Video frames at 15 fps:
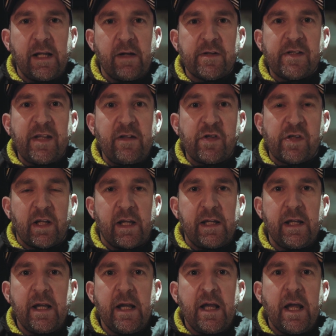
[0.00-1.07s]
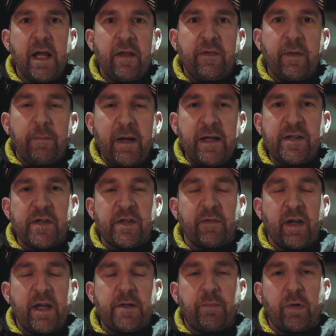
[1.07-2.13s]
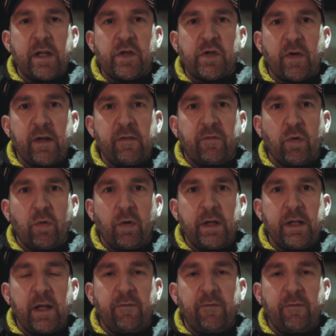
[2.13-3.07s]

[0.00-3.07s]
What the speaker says: Now essentially, the basis of it is pretty straightforward.